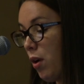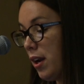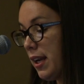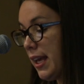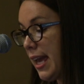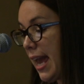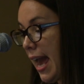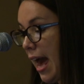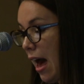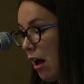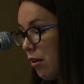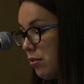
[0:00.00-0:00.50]

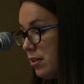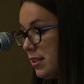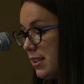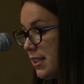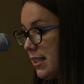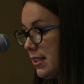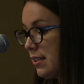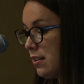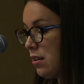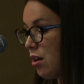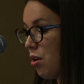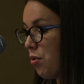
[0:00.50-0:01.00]
what counts
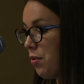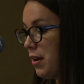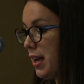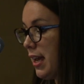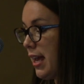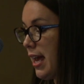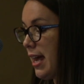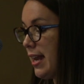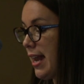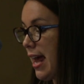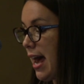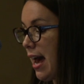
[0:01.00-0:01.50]
as
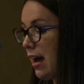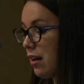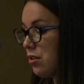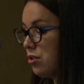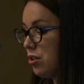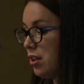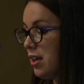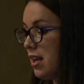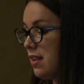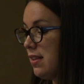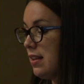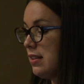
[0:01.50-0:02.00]
knowing and
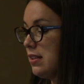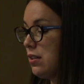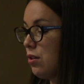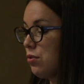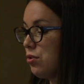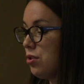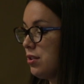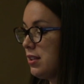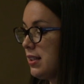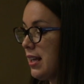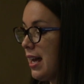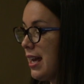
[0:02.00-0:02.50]
action in the
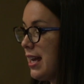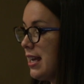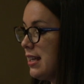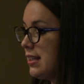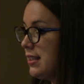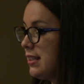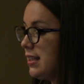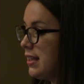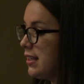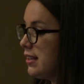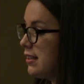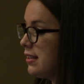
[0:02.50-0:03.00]
social
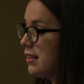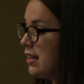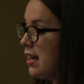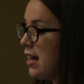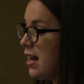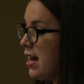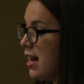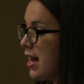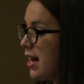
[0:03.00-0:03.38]
sciences,